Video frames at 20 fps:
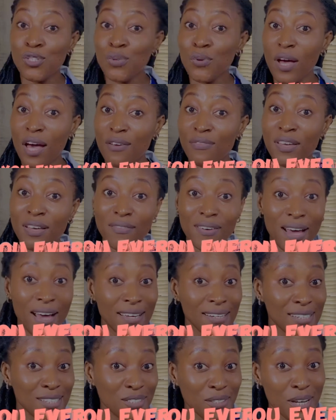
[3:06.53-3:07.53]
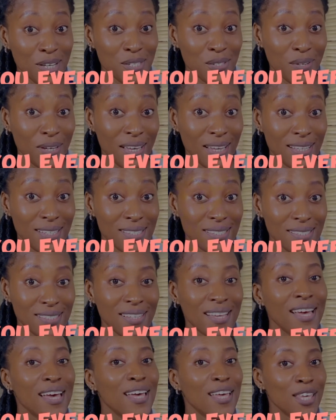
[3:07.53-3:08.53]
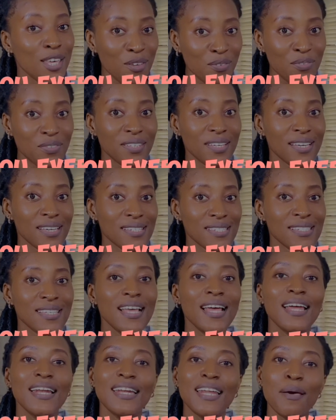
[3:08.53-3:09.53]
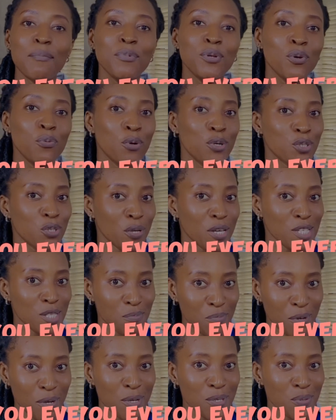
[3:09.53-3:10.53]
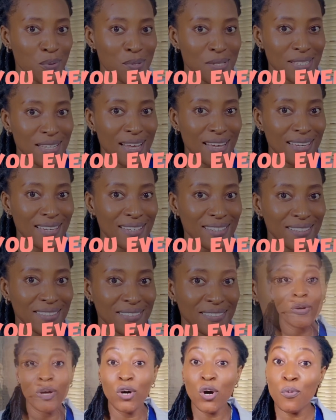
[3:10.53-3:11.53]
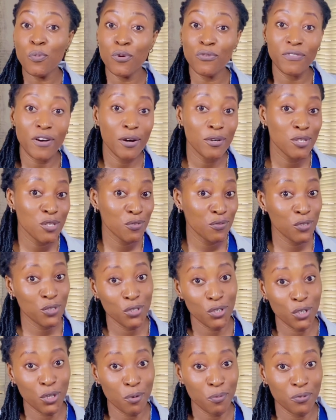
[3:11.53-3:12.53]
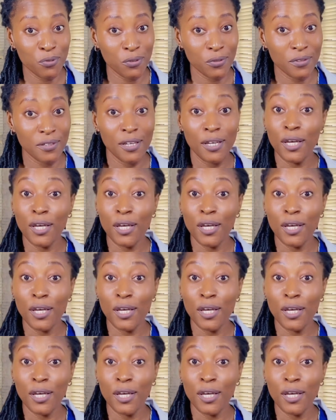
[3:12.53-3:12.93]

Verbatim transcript: So have you ever had a dry socket? If yes, let me know what your experience was like. So I hope you found this video helpful.